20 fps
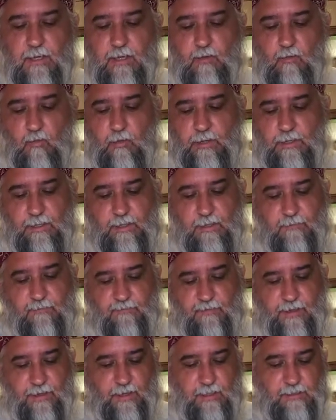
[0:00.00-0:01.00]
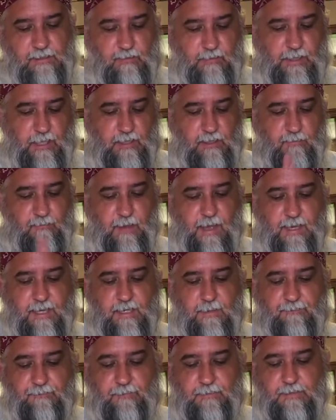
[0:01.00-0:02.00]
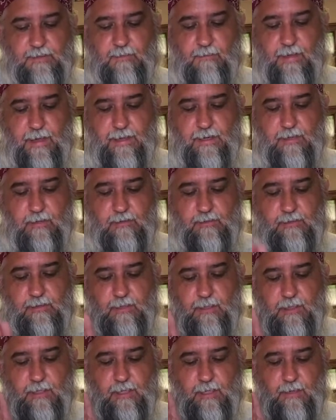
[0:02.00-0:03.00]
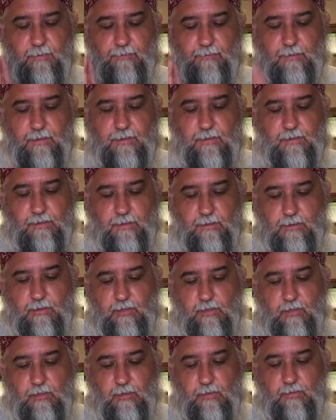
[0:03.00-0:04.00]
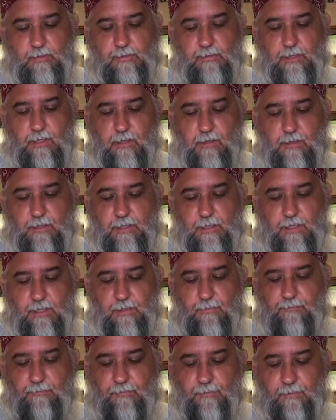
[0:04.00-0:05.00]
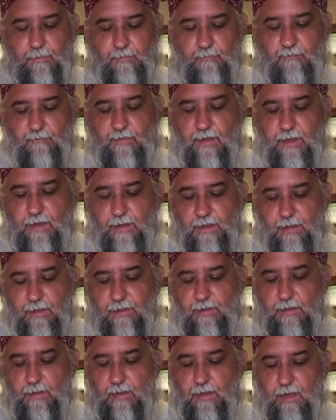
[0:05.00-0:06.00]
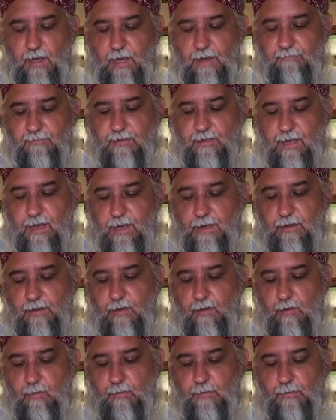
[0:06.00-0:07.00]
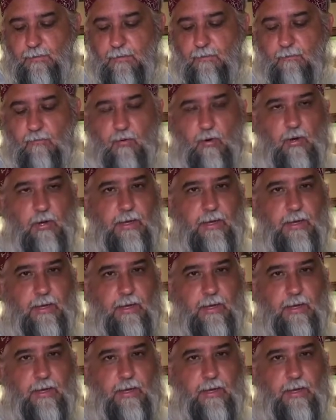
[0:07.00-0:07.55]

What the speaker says: we did feta. So we got the bacon, tomatoes, cubed turkey, feta, avocado, boiled